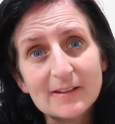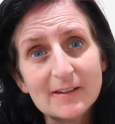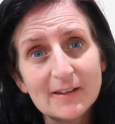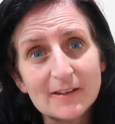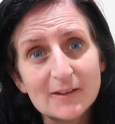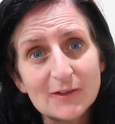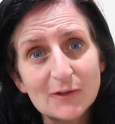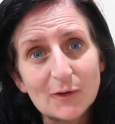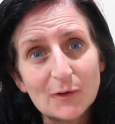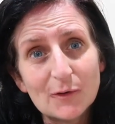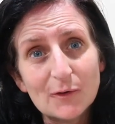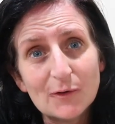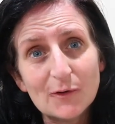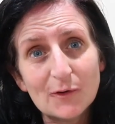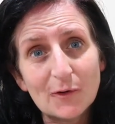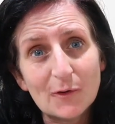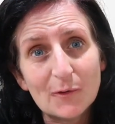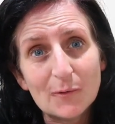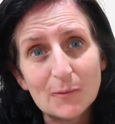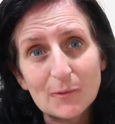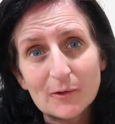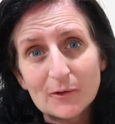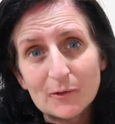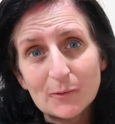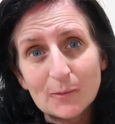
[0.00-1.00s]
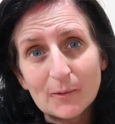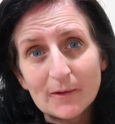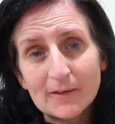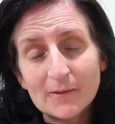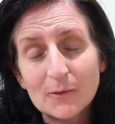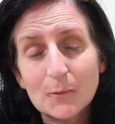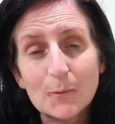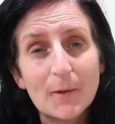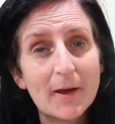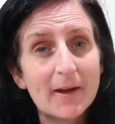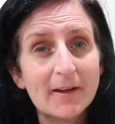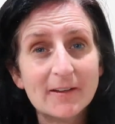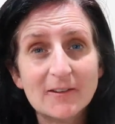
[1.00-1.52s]
so you know which
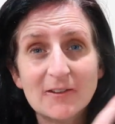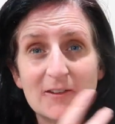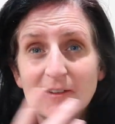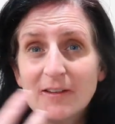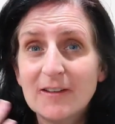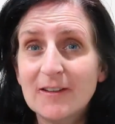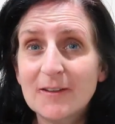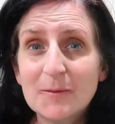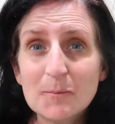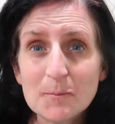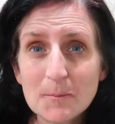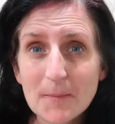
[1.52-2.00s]
ones were actually just